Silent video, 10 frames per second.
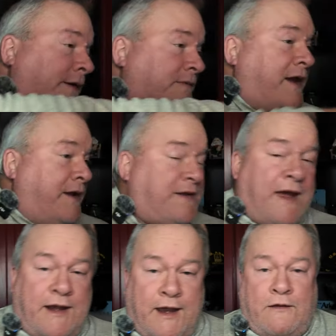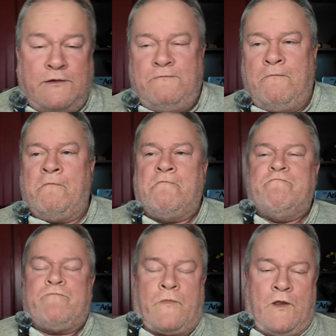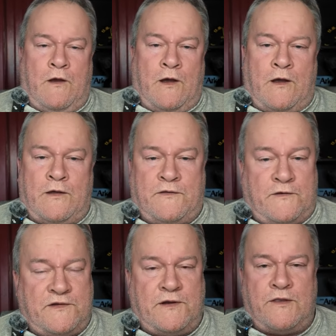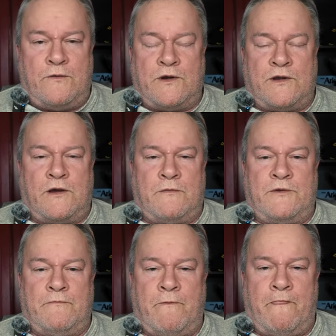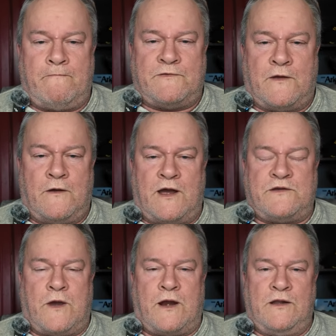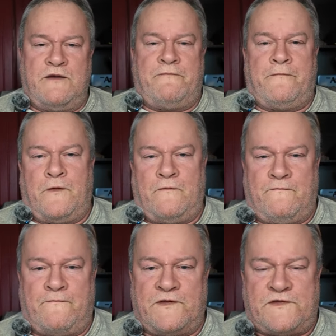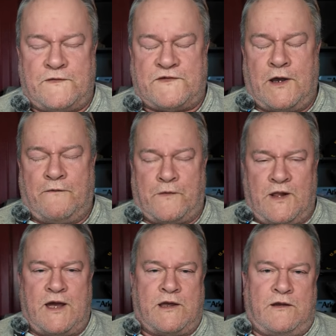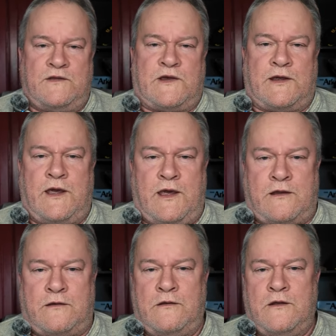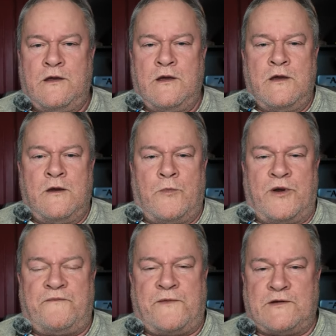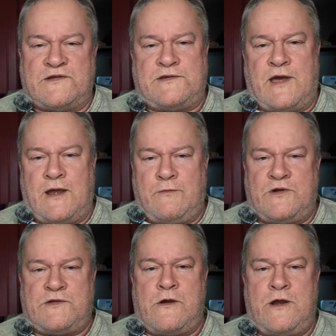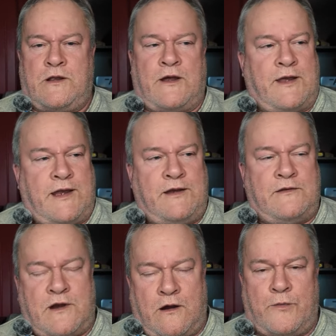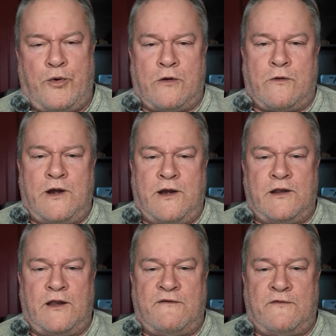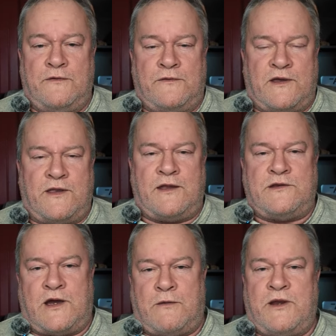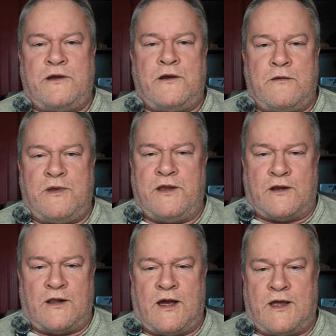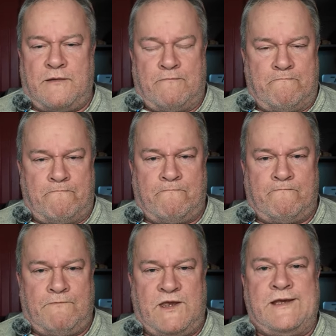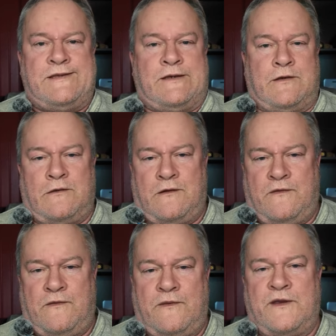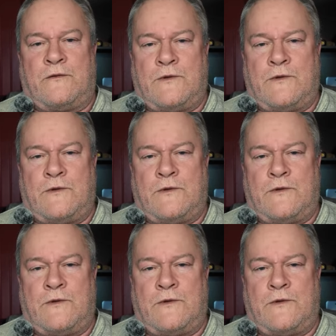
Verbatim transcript: I have to edit that out. Oh, there's another one coming. So I try to live as self-reliant as I can. But if there's a time restraint like getting the carport ready and leveled, now that job ended up being a lot easier than